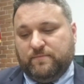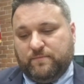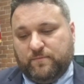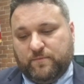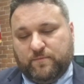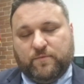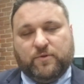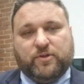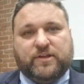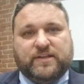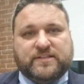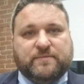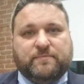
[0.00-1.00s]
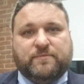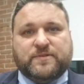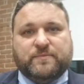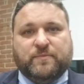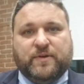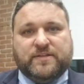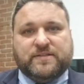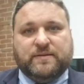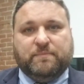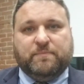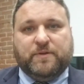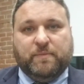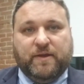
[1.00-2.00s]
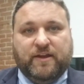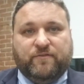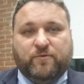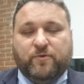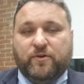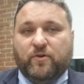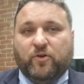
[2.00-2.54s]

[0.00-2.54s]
we're looking at some ways to pay for it.